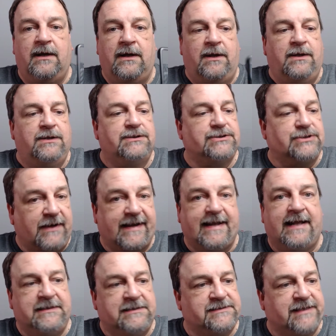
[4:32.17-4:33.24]
So I
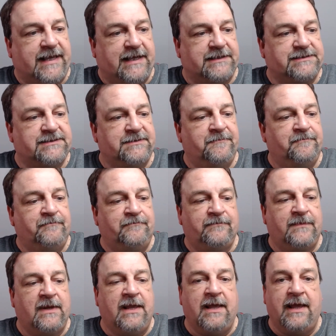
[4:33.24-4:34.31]
got this case,
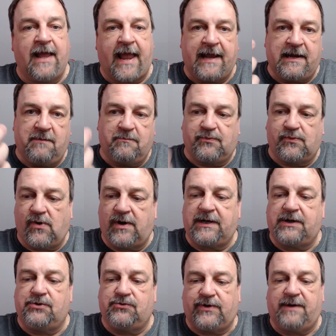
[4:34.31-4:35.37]
and it brought
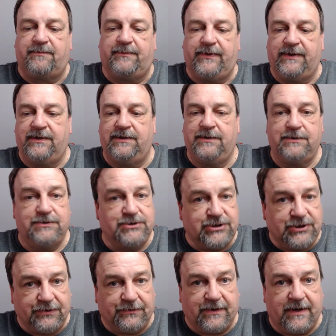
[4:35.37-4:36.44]
grip
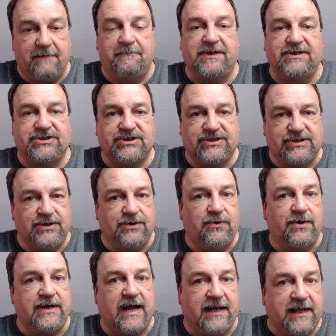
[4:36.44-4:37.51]
to it, but still
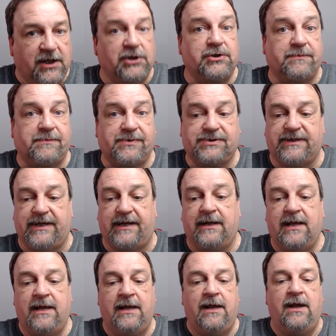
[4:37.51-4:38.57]
not 100%.
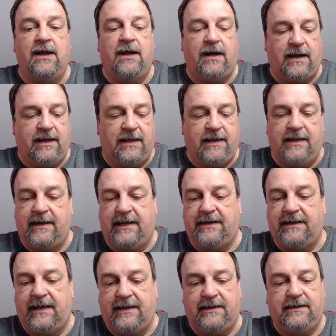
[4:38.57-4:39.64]

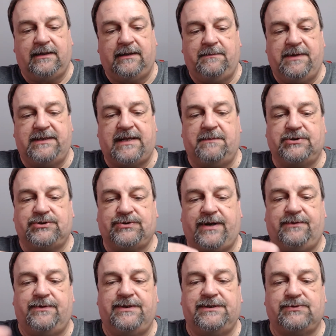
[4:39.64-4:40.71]
And let me demonstrate
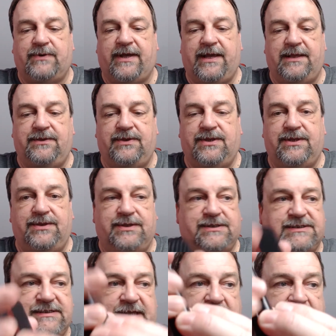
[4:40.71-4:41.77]
on this way. The
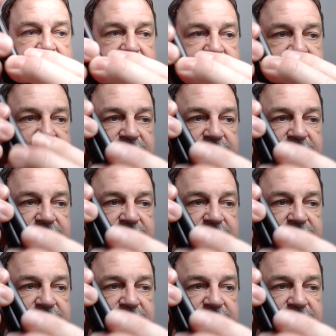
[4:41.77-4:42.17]
sides